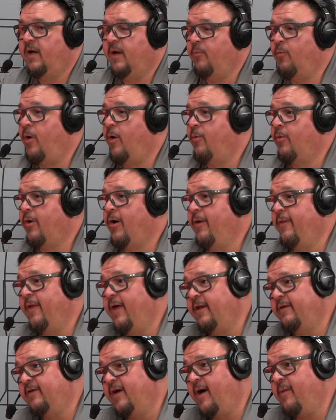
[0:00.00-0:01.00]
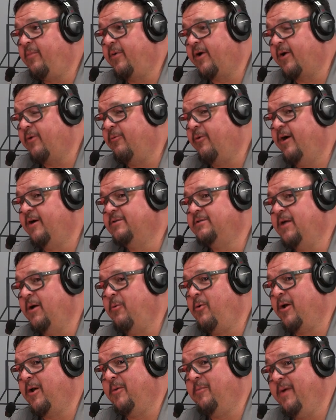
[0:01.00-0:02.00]
And while we're on that topic of rust, I
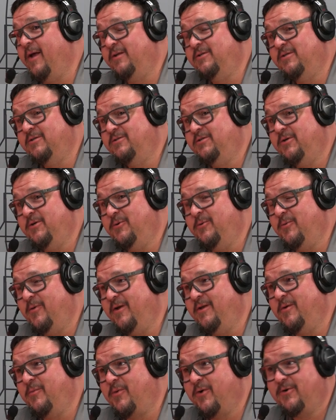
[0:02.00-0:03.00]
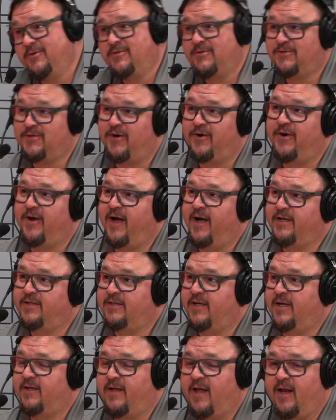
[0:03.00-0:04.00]
wanted to mention, too, when you purchase our die
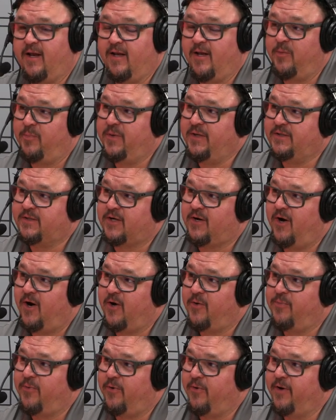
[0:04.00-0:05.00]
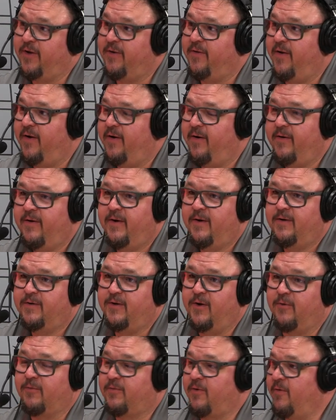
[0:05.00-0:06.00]
set, that little piece of cardboard in there,
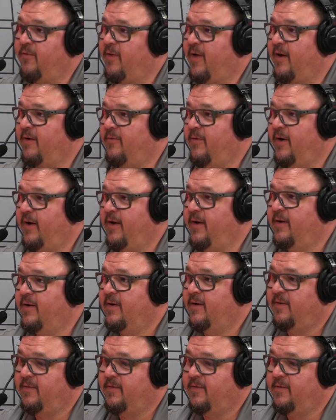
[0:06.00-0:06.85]
don't throw that away.